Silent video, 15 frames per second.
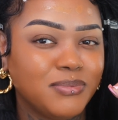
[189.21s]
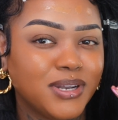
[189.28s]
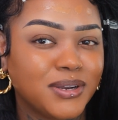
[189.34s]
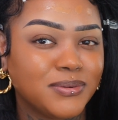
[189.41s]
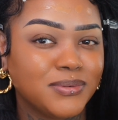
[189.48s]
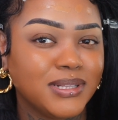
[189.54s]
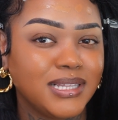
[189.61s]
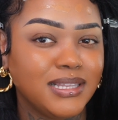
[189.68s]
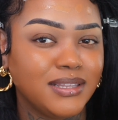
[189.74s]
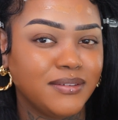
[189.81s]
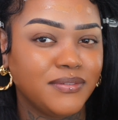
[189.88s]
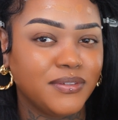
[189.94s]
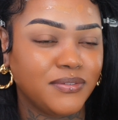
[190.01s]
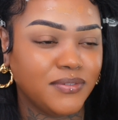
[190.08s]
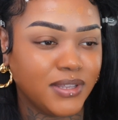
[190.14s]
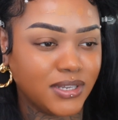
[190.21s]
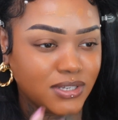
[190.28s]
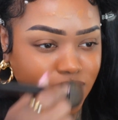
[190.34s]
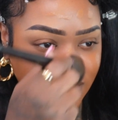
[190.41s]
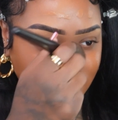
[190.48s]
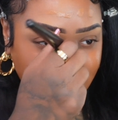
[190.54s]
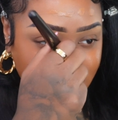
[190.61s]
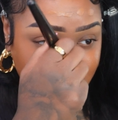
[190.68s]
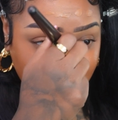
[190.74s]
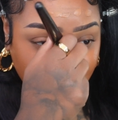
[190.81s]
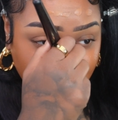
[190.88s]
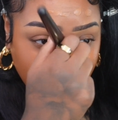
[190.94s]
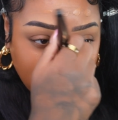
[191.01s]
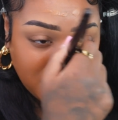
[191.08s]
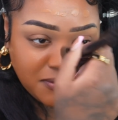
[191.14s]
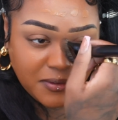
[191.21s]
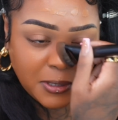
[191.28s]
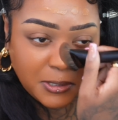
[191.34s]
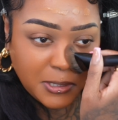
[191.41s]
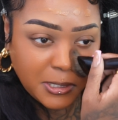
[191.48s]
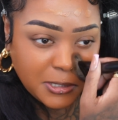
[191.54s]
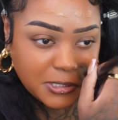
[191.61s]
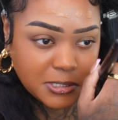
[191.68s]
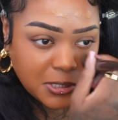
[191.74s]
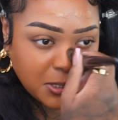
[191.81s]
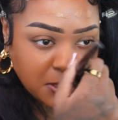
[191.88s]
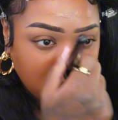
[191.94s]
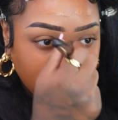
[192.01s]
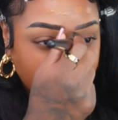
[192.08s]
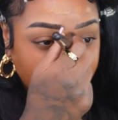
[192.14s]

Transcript: but I really love the finish of this Morphe foundation.